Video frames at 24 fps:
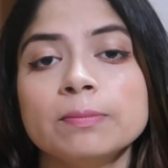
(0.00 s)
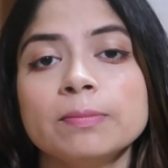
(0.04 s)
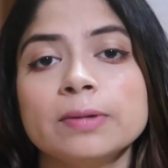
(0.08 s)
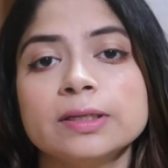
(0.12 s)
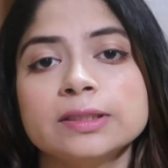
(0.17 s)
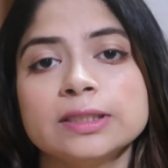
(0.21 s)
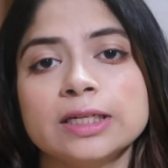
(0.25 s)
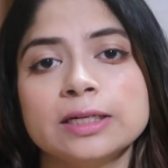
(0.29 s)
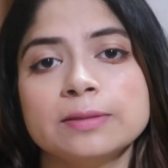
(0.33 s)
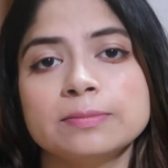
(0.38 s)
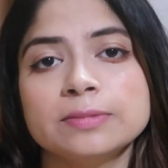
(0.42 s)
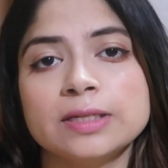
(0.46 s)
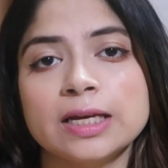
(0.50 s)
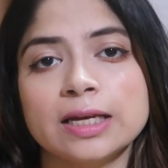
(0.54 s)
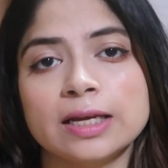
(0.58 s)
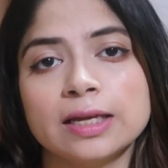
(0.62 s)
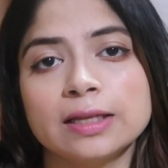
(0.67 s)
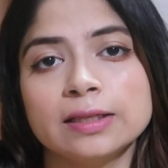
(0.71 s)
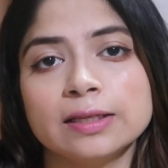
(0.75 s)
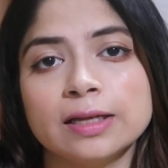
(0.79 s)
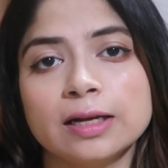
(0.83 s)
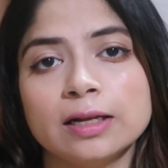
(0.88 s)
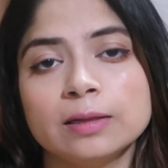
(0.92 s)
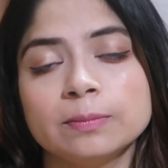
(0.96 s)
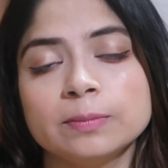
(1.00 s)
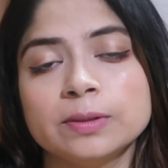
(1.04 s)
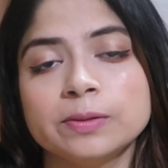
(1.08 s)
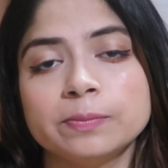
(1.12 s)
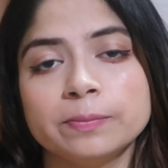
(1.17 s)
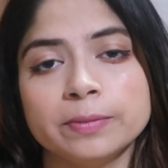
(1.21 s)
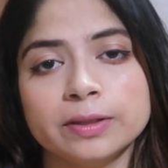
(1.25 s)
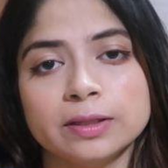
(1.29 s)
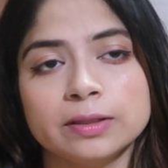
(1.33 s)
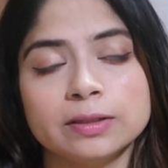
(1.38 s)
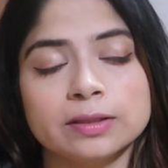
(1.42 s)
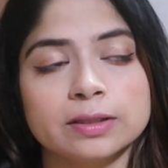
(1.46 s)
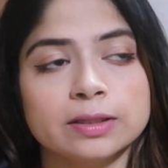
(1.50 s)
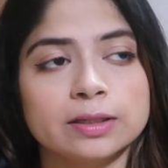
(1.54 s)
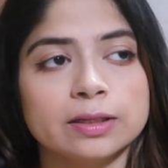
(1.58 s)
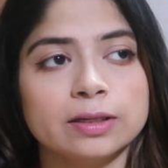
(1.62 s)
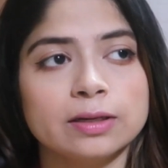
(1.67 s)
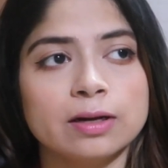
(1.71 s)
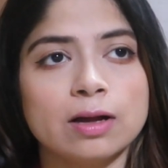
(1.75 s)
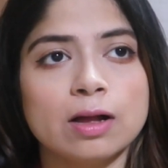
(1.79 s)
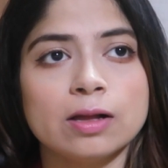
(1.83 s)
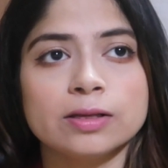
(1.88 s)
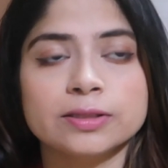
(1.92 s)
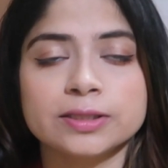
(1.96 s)
but I'm taking the almond milk
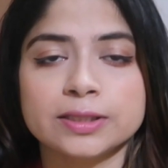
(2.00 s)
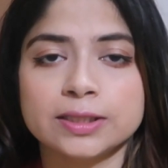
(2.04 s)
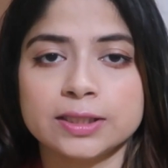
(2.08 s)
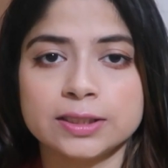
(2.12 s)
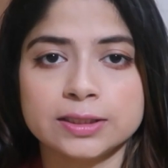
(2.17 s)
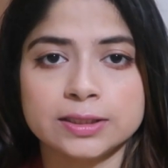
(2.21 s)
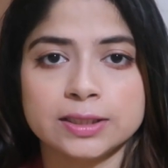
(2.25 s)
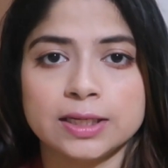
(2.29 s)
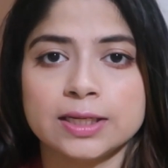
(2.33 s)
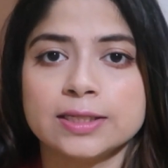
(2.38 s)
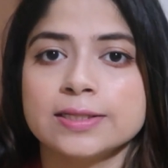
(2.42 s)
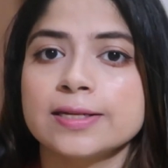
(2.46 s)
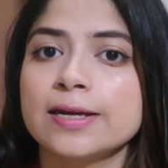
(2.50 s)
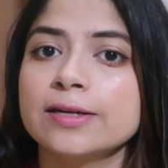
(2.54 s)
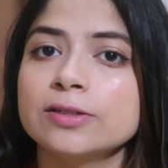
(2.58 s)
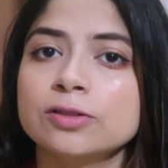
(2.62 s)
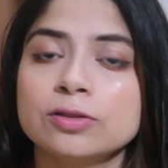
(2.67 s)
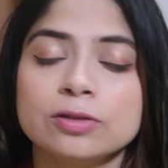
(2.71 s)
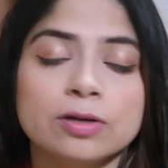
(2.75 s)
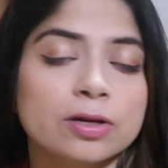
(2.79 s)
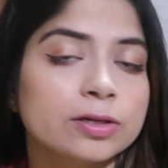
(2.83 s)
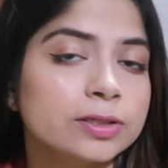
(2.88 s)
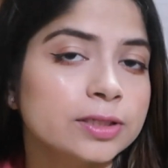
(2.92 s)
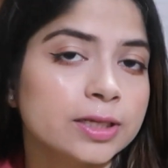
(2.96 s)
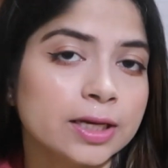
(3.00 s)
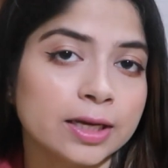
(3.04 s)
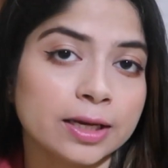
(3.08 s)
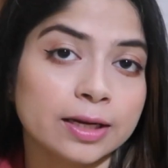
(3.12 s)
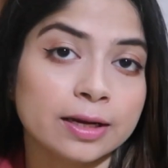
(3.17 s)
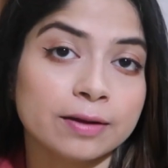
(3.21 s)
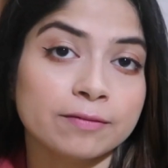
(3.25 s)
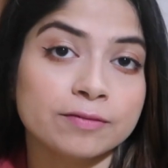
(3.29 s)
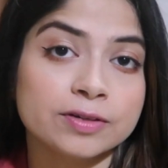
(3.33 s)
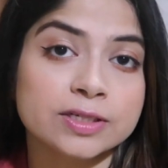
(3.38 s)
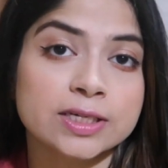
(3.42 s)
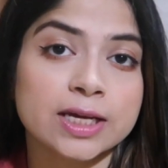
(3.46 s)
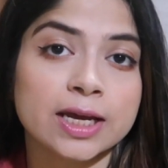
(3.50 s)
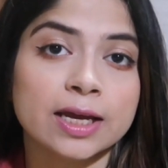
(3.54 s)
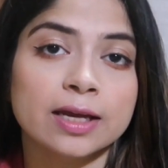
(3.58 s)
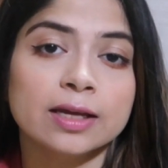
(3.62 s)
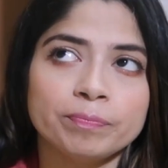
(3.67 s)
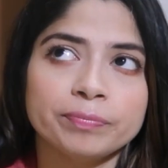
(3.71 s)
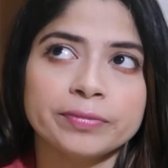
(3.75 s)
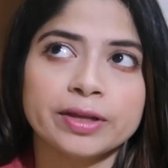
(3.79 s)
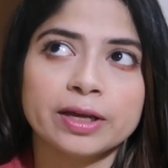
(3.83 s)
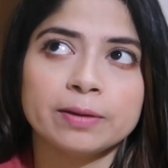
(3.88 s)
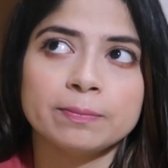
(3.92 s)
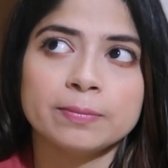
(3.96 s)
alternate days. I do not take it every day.
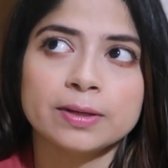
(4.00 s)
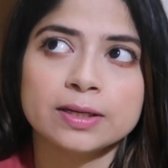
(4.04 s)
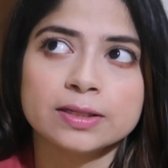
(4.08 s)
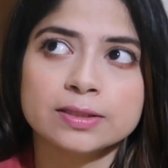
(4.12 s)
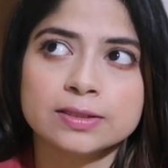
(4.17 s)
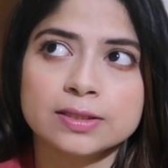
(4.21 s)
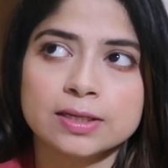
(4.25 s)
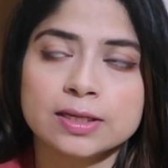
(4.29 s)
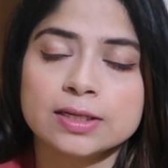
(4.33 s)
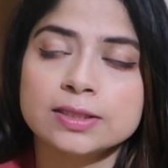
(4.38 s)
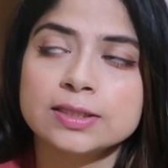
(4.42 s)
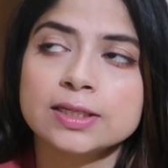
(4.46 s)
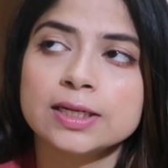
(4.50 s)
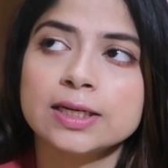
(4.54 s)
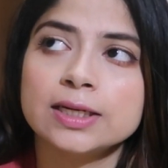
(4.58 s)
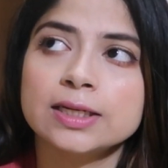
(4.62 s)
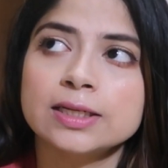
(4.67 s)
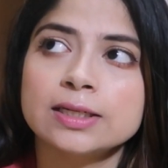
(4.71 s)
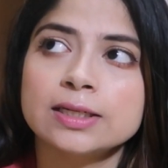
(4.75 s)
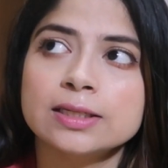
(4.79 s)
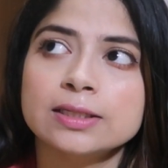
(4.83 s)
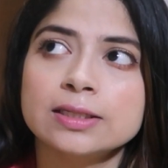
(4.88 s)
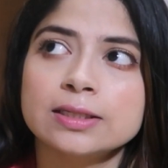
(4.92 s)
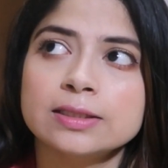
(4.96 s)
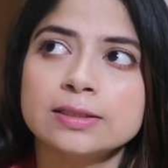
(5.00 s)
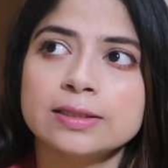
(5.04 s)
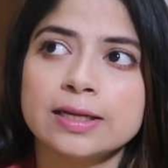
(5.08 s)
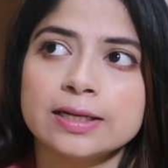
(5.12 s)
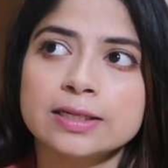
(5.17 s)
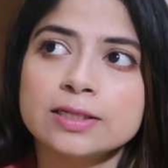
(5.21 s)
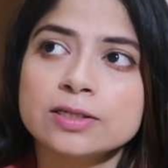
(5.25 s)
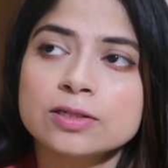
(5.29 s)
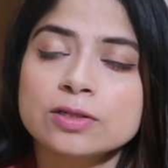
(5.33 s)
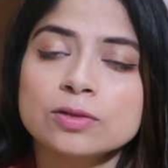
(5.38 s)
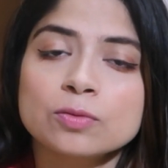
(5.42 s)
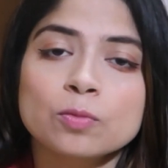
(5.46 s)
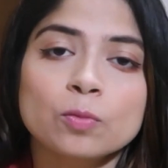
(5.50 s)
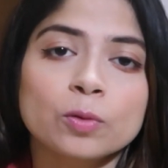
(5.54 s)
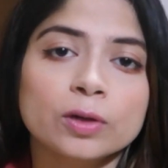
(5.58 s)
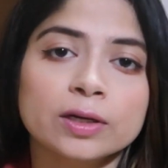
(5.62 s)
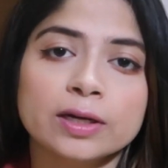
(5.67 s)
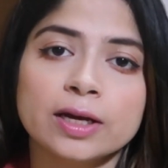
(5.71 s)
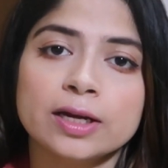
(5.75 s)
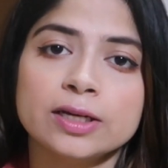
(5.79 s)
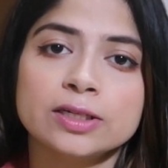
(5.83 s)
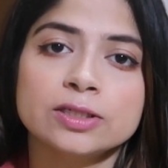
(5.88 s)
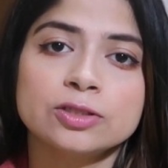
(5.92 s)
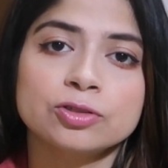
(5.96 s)
I mix it, and that's
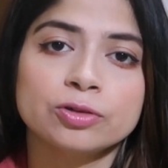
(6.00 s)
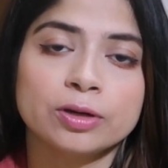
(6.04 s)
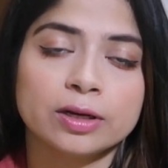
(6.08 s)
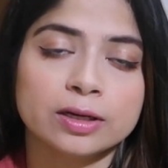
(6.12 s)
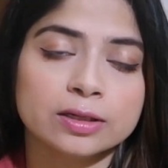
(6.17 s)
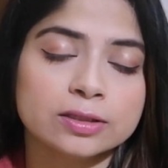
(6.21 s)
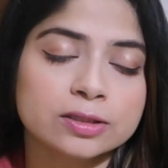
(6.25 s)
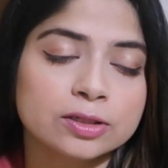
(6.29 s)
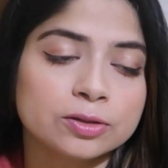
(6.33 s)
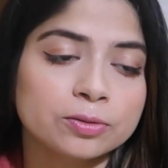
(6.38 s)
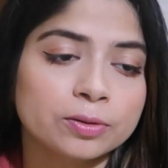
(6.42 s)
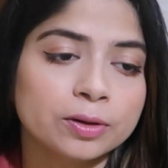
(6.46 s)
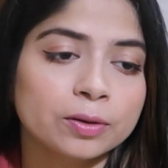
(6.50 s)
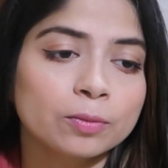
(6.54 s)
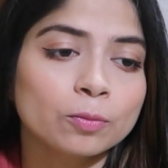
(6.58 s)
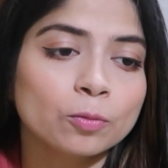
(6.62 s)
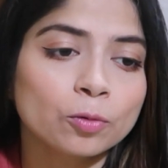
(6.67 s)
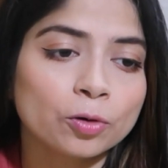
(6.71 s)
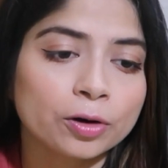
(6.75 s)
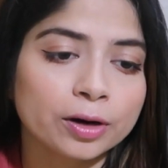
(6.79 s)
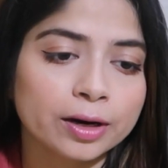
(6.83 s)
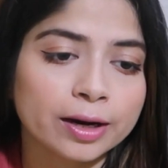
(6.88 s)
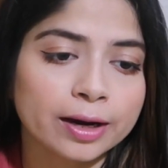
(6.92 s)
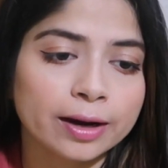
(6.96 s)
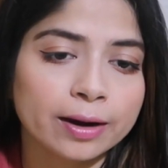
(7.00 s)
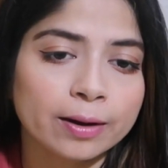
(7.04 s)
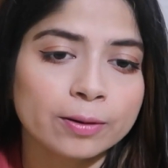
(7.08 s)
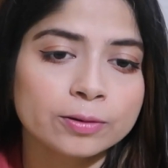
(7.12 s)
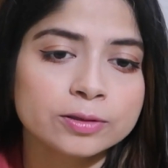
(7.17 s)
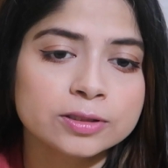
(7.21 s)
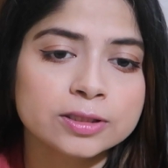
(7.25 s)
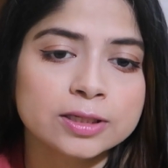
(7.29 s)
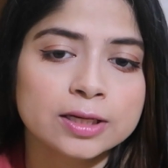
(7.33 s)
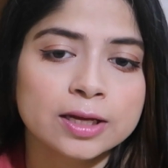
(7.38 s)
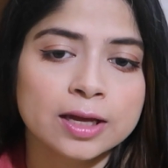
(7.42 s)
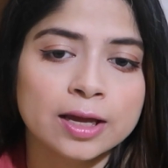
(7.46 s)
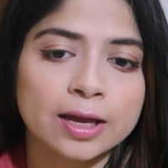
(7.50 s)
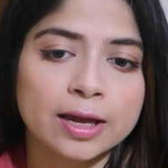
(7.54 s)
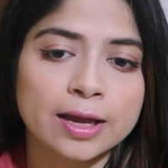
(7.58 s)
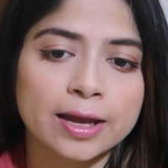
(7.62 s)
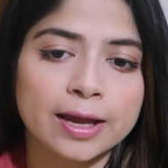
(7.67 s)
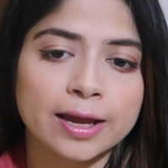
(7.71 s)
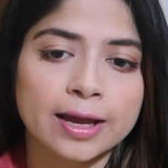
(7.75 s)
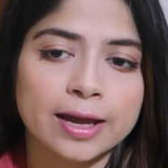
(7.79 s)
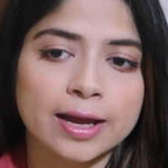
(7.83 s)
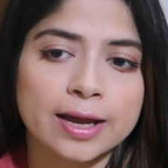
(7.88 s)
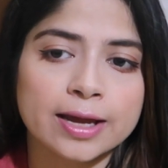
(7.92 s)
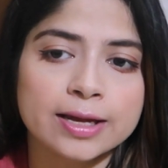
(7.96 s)
what I drink during workout,
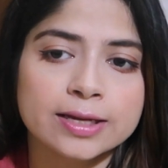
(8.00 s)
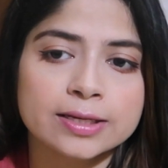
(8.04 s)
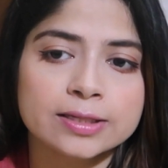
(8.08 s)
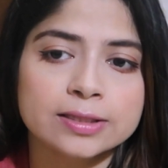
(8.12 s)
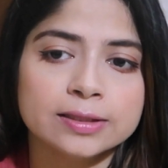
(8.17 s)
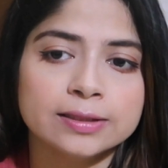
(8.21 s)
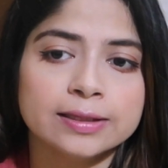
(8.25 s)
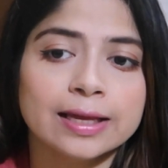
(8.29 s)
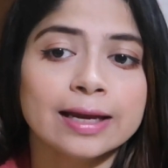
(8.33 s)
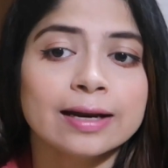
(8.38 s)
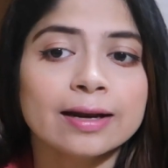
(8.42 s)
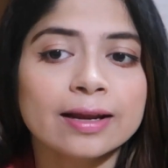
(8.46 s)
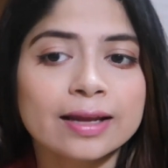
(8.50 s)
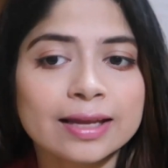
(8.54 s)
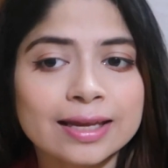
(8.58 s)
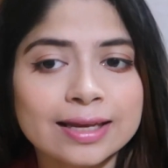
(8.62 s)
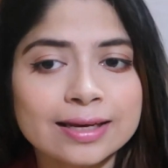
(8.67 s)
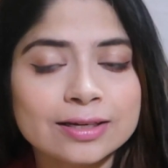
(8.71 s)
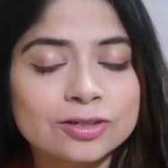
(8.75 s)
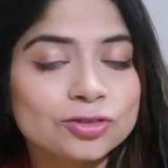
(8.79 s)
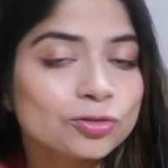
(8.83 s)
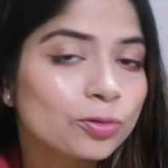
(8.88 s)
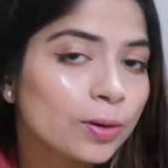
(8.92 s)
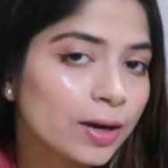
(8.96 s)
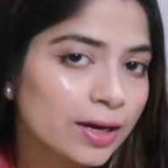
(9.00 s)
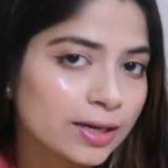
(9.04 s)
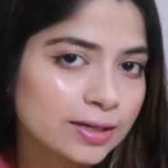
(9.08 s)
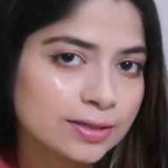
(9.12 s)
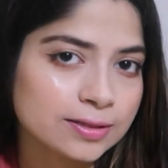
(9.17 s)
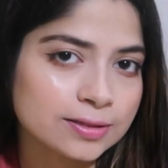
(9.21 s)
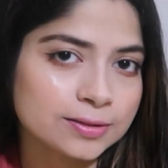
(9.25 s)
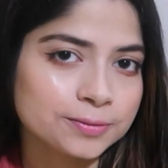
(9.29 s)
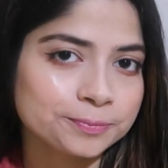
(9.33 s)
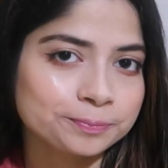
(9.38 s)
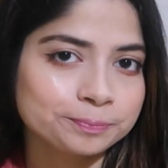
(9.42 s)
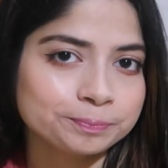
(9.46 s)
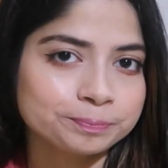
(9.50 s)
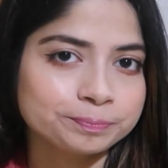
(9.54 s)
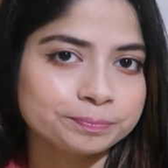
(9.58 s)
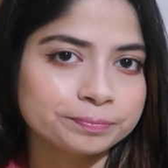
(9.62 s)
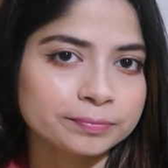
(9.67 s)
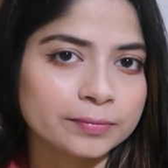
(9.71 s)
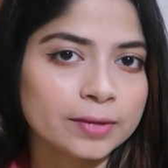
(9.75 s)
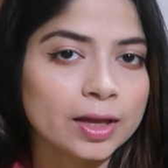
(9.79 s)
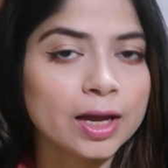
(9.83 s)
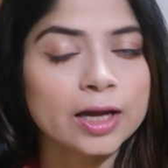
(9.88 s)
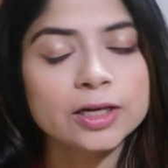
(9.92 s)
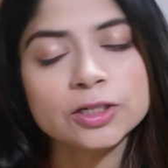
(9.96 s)
and then I eat rice.
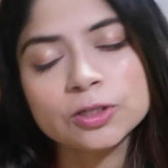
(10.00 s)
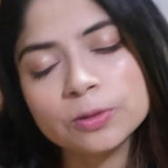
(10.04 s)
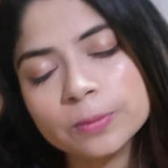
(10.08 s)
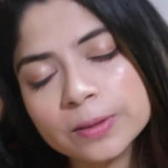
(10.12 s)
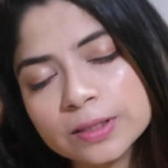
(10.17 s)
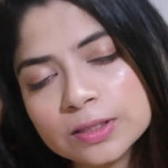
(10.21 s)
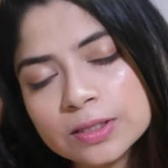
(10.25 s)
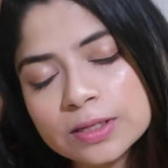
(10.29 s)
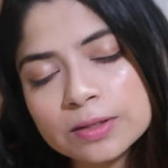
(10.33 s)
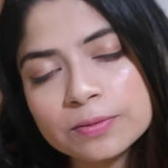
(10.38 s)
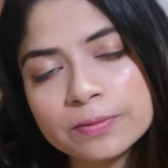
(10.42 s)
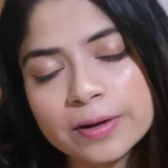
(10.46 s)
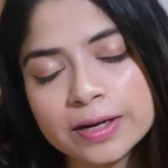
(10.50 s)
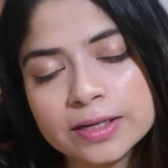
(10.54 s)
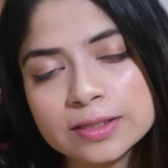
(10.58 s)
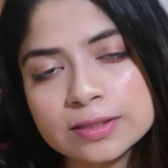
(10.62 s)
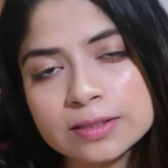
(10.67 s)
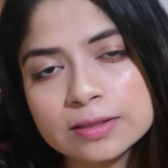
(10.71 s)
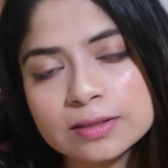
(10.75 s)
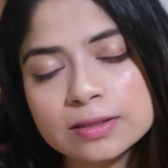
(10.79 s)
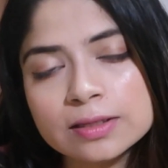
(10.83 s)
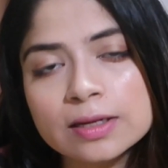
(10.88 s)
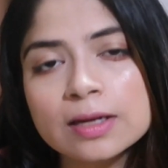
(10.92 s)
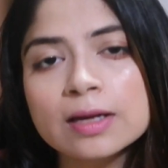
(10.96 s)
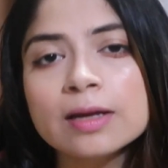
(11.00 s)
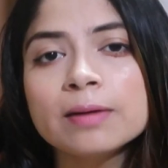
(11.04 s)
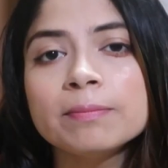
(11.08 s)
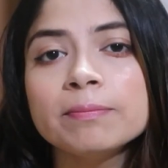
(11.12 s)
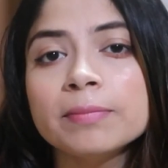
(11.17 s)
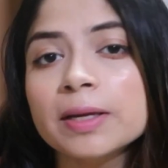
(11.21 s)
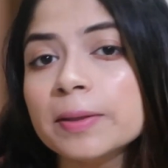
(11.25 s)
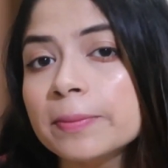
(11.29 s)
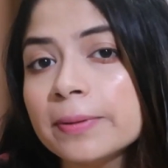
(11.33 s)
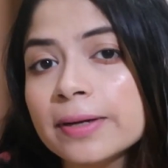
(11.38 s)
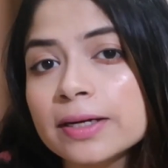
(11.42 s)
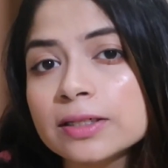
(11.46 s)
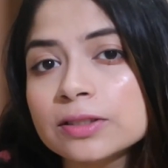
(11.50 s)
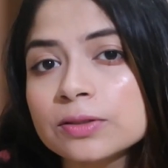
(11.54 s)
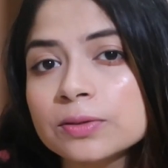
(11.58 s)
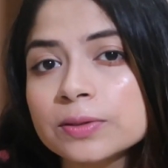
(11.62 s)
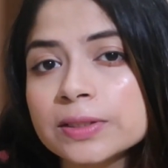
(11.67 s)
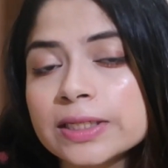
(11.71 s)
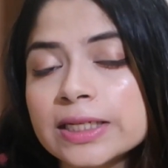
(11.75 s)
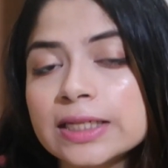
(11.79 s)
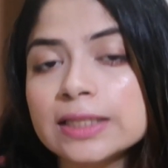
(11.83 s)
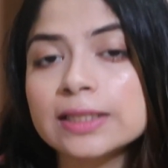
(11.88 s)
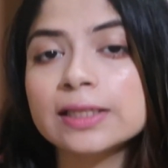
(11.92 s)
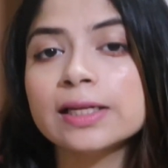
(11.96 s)
I do eat the rice. Maybe I
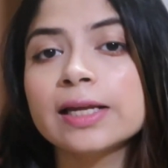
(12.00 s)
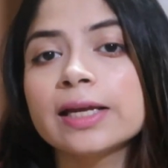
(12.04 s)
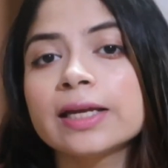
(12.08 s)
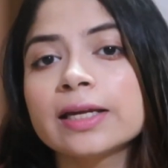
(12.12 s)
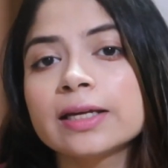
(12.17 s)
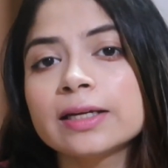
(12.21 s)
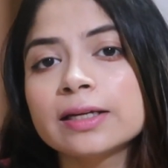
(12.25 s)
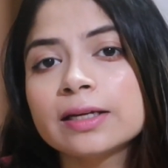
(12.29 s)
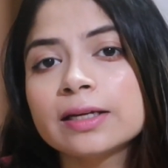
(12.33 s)
don't eat like